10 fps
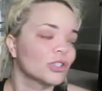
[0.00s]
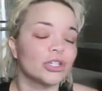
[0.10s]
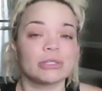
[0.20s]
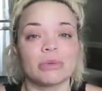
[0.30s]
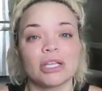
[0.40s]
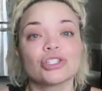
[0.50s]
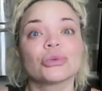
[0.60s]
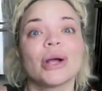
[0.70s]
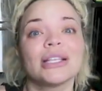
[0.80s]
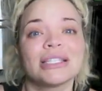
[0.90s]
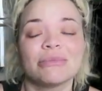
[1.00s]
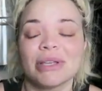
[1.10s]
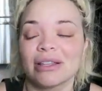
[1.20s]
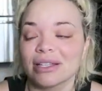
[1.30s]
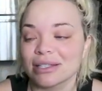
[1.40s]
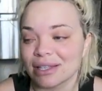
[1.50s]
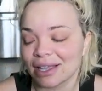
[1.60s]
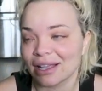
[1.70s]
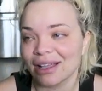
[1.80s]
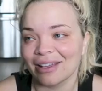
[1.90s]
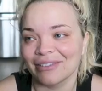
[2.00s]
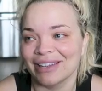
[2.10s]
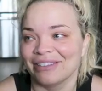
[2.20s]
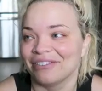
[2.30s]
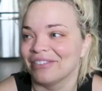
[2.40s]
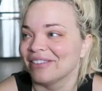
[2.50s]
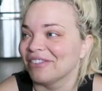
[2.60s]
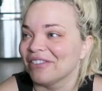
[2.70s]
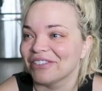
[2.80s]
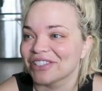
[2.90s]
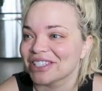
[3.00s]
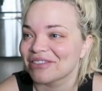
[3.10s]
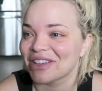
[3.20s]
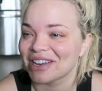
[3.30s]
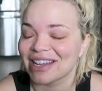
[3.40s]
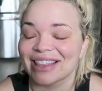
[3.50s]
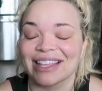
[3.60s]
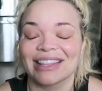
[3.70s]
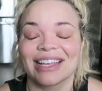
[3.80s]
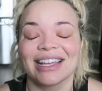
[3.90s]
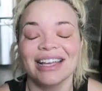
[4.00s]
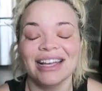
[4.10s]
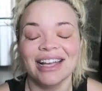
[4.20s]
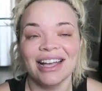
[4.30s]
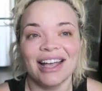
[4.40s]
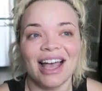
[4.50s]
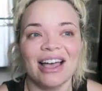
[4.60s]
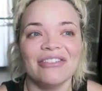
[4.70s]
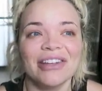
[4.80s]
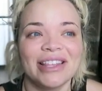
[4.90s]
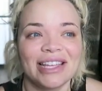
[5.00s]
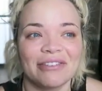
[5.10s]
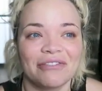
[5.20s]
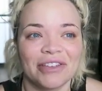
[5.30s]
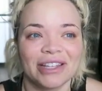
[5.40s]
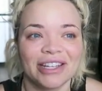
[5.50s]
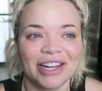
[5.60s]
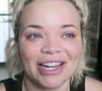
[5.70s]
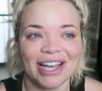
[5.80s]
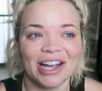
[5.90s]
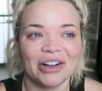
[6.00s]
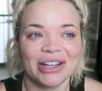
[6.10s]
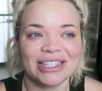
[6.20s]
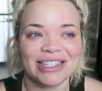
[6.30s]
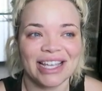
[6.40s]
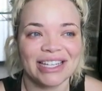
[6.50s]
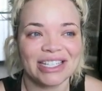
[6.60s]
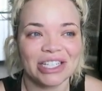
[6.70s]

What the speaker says: Trust me on this. Like, I mean, if you've ever trusted me on anything, like, everything I'm feeling right now and saying